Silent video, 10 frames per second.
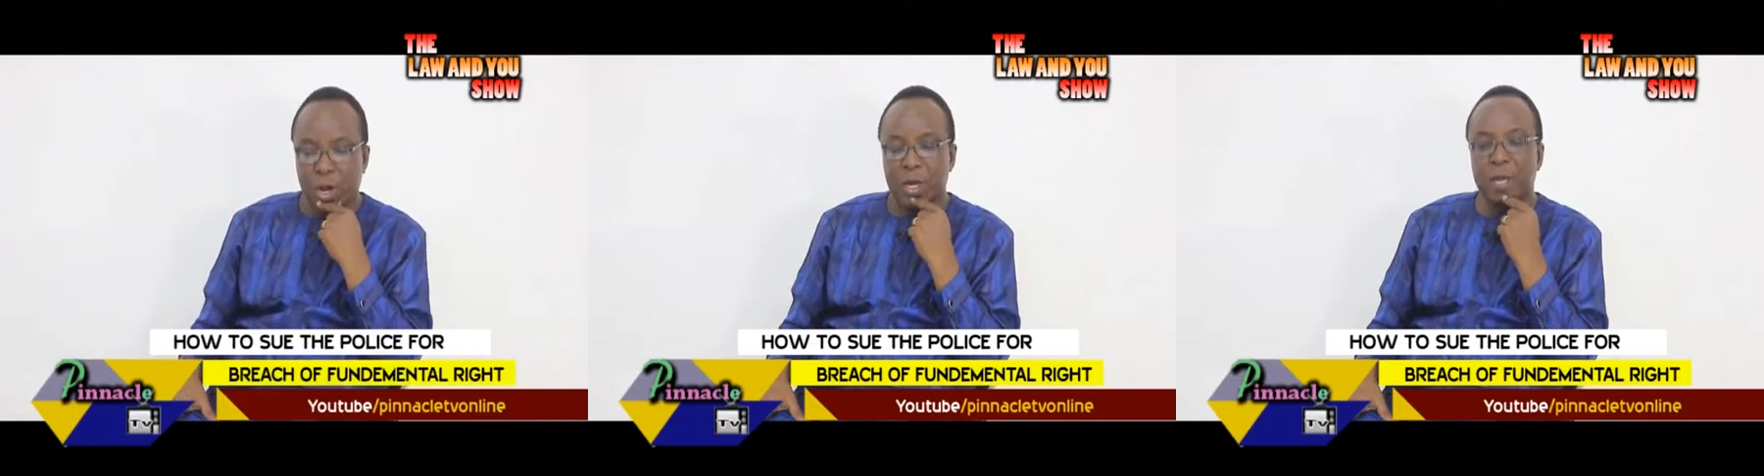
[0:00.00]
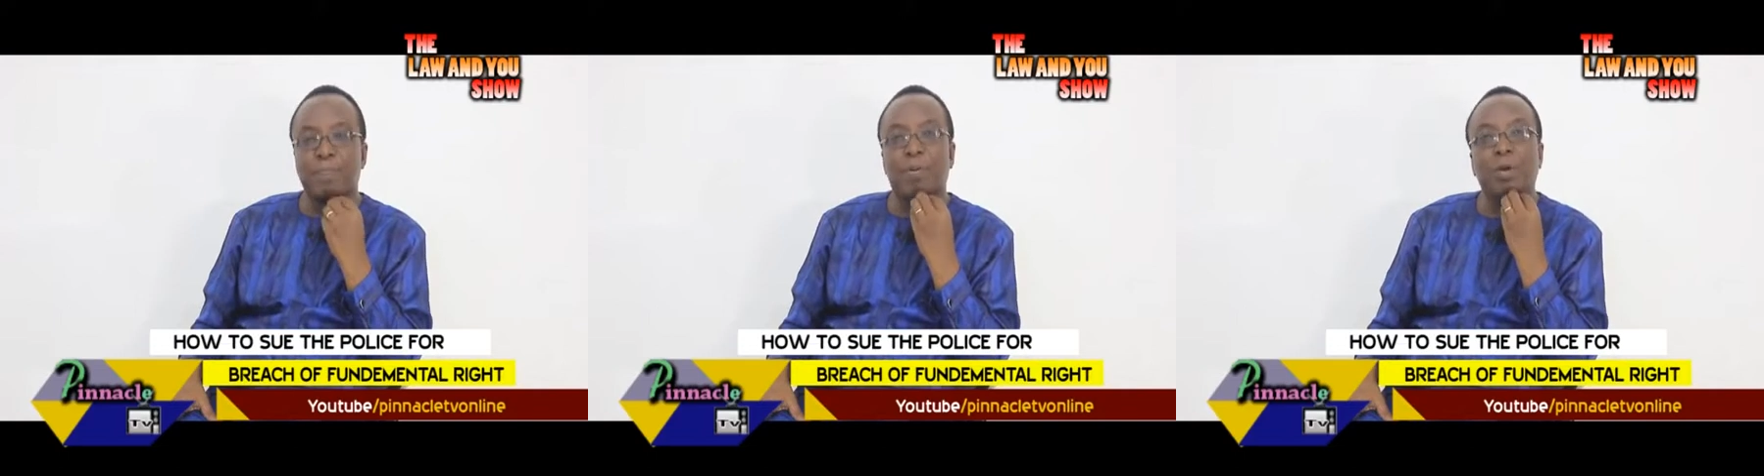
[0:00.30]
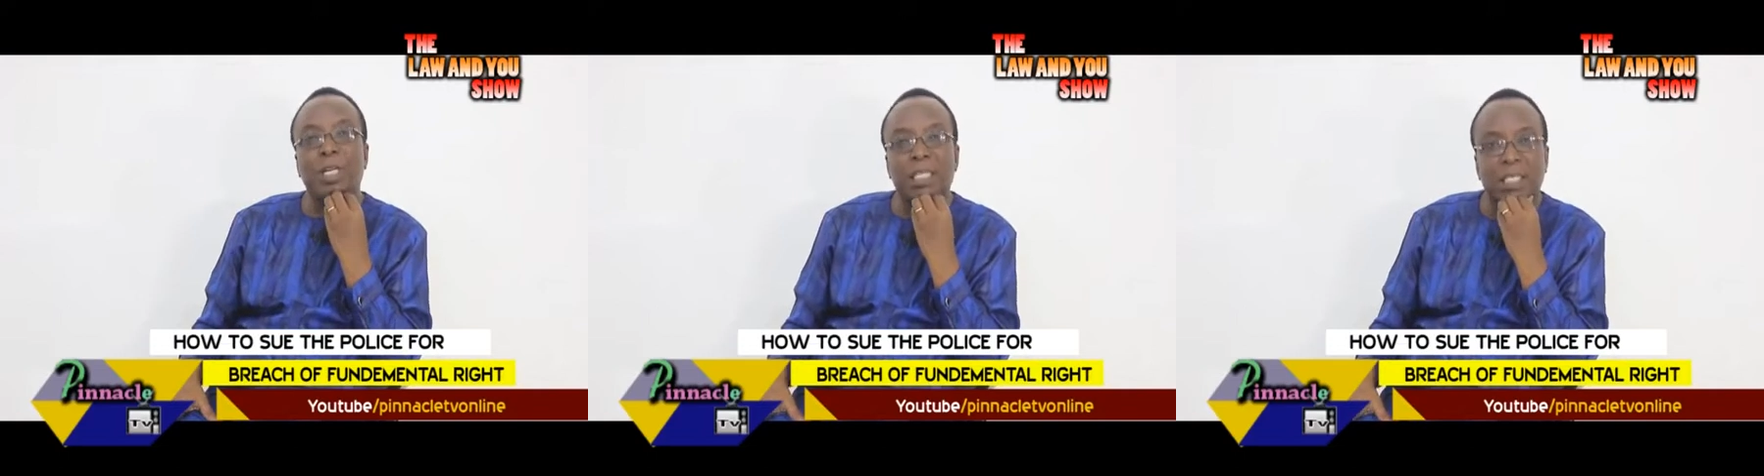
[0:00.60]
the
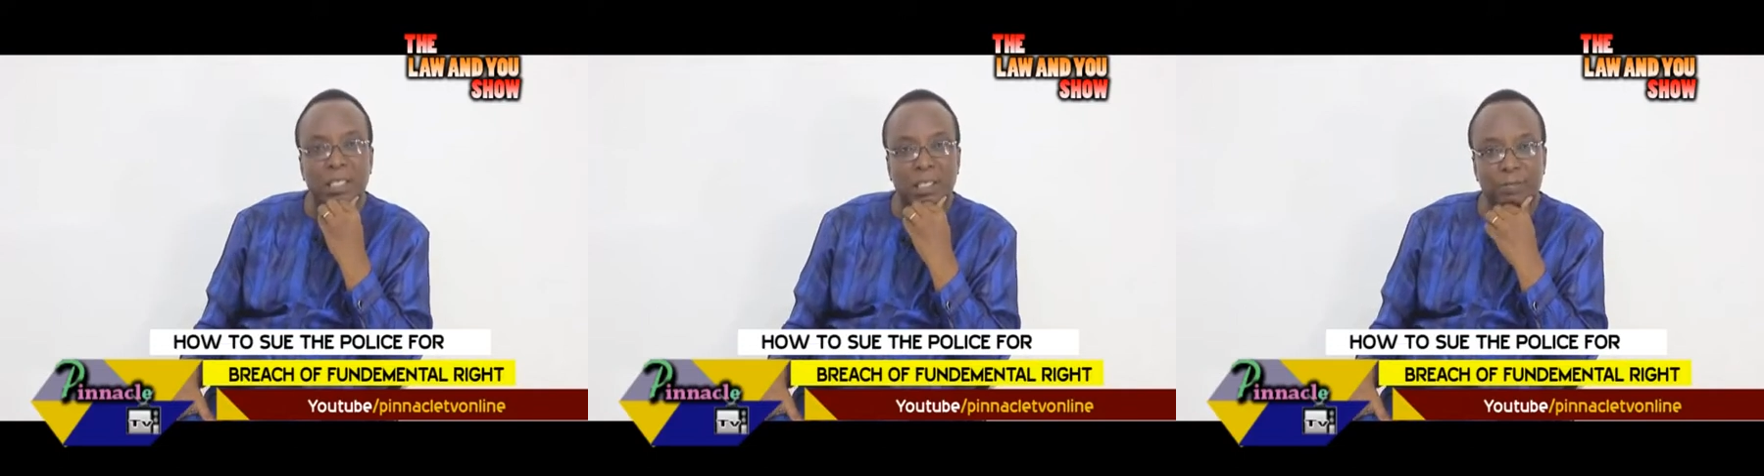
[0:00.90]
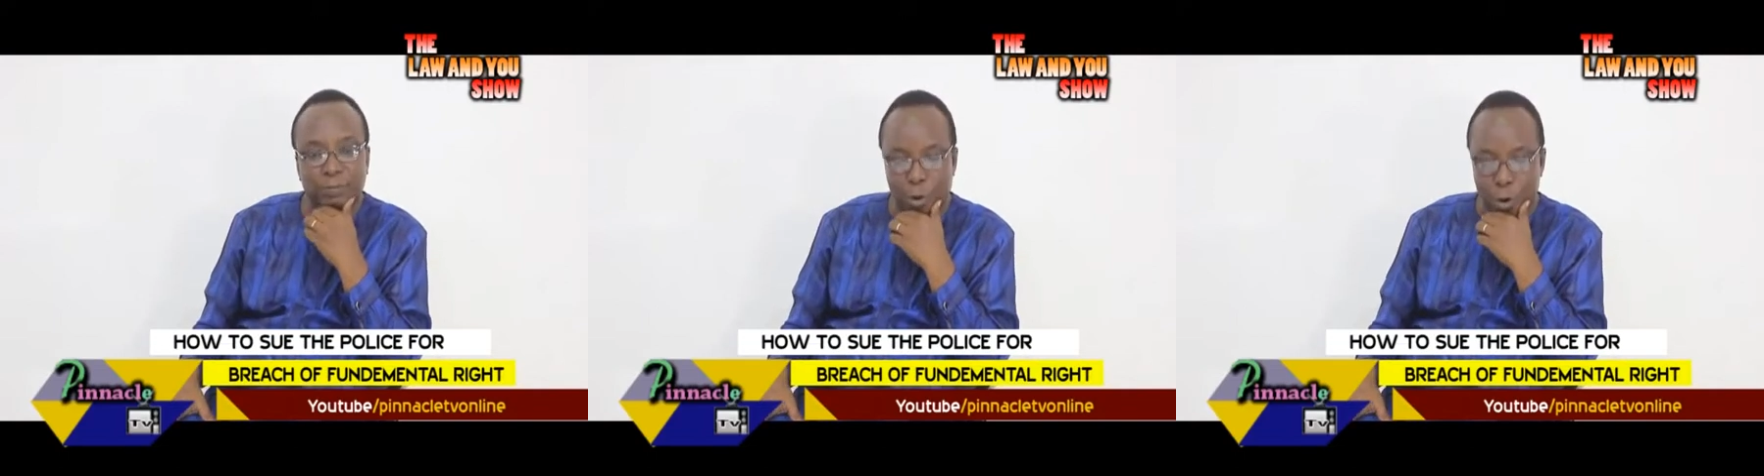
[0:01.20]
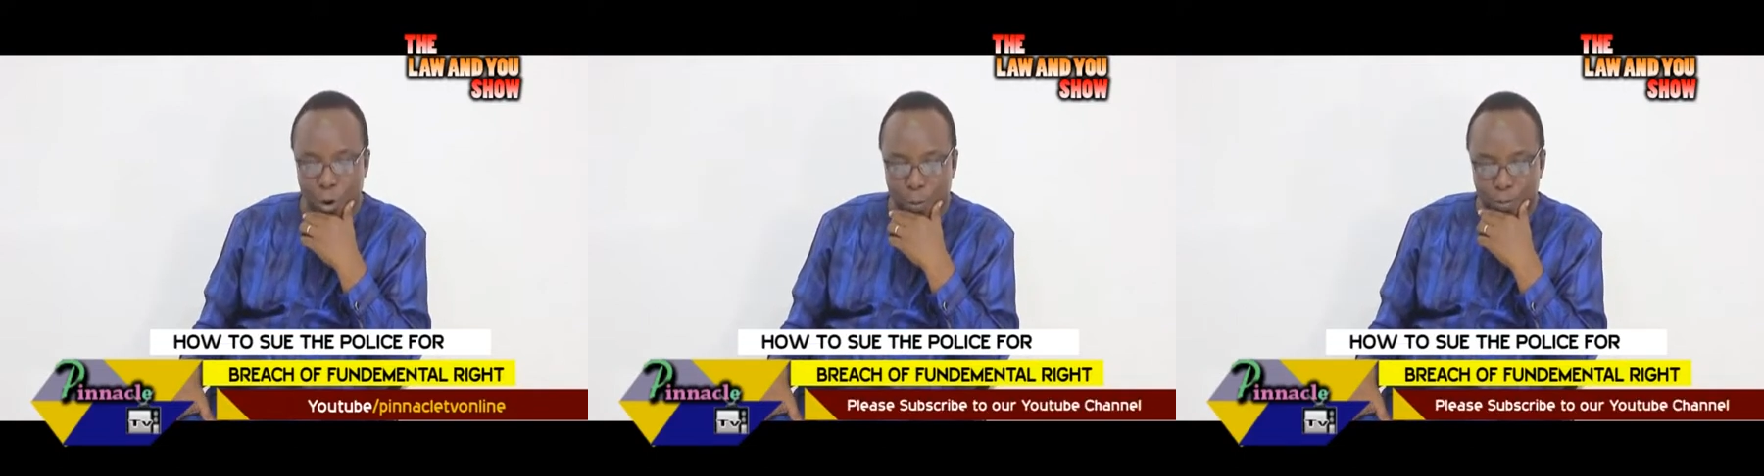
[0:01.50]
police
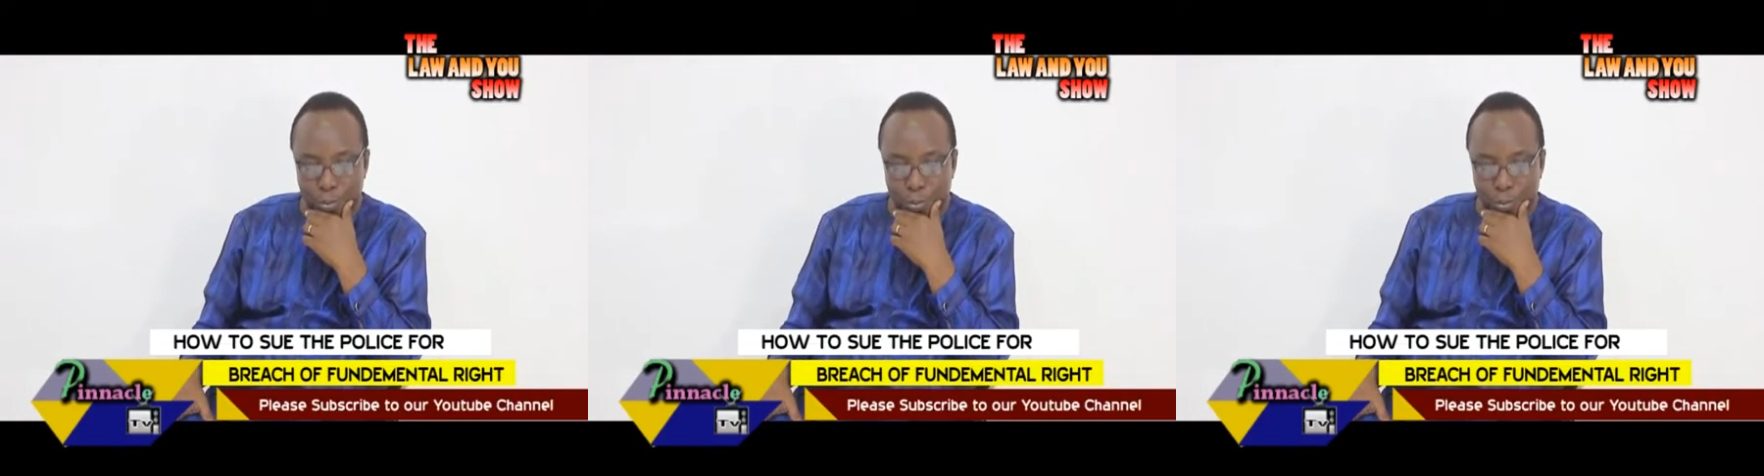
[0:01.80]
for